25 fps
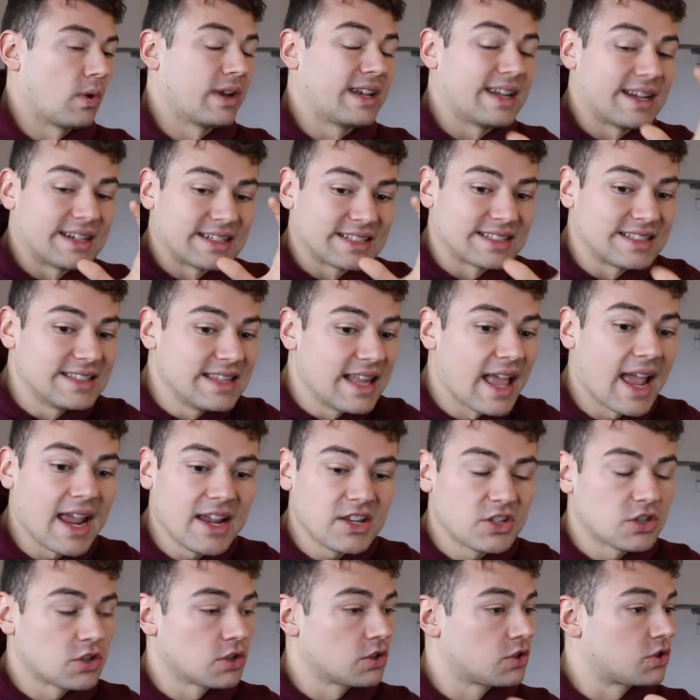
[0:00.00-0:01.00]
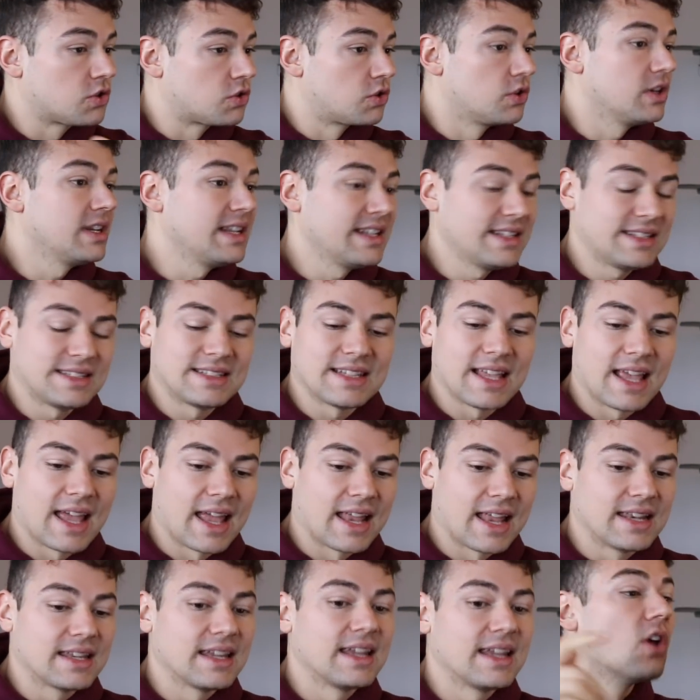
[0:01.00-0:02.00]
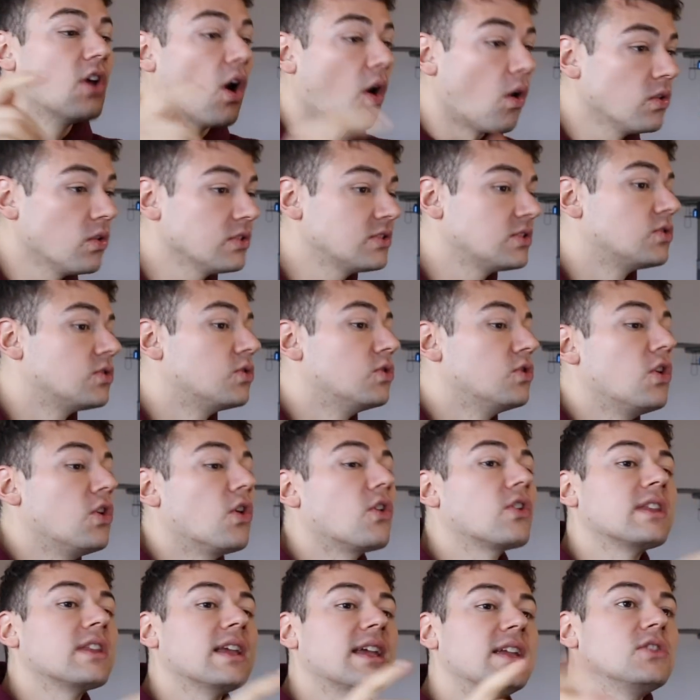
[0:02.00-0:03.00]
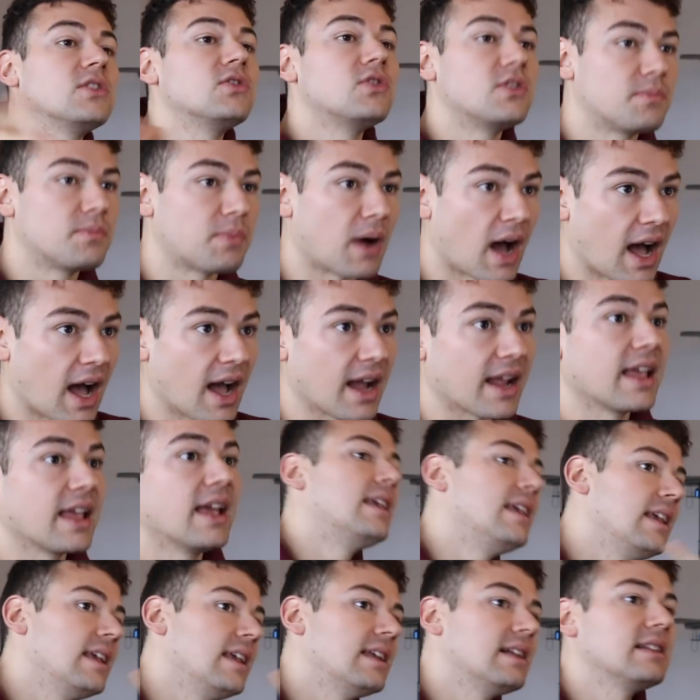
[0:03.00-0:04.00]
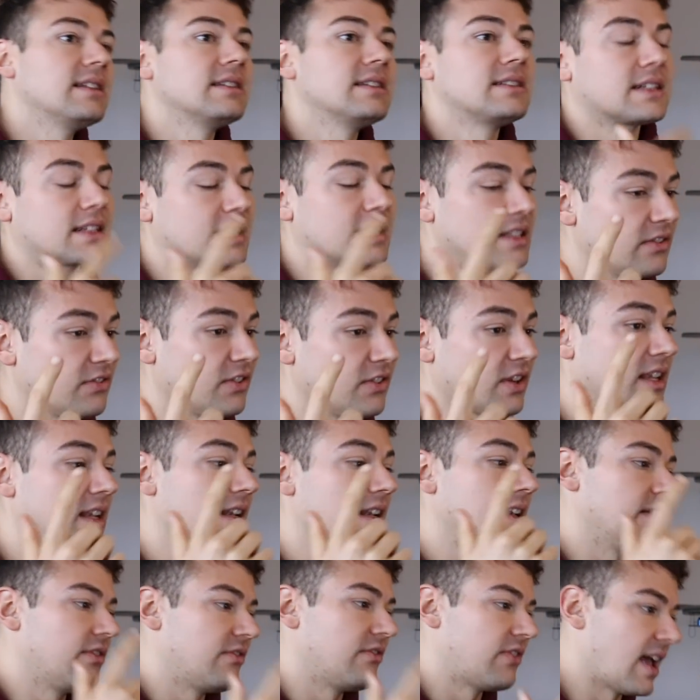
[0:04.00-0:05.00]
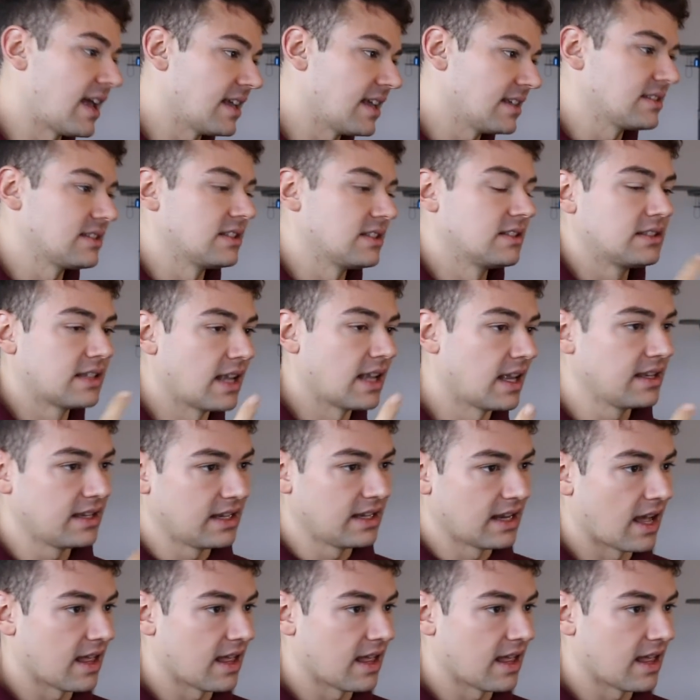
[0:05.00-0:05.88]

where there's nature, trees, and those who looked into the park healed significantly faster than the